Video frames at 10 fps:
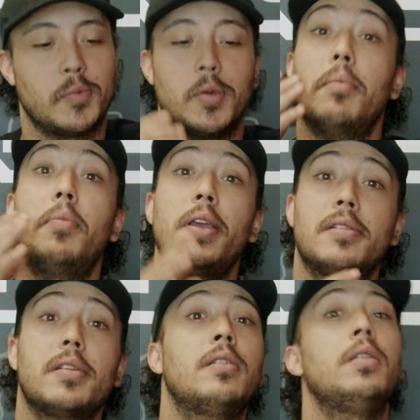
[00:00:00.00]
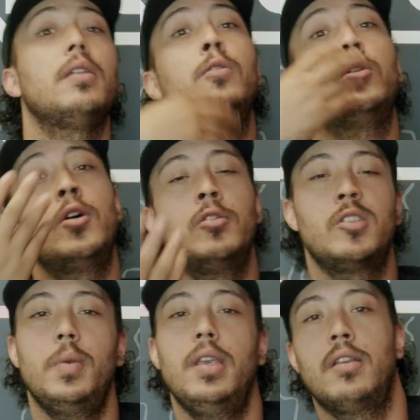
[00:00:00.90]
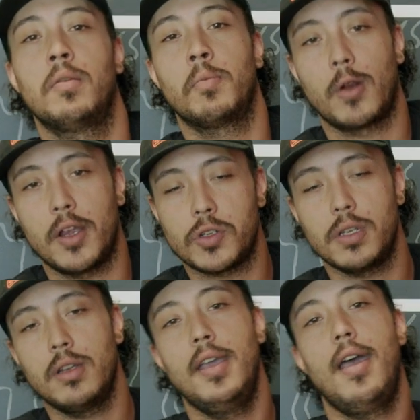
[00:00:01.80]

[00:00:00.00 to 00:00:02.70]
but basically low speed compression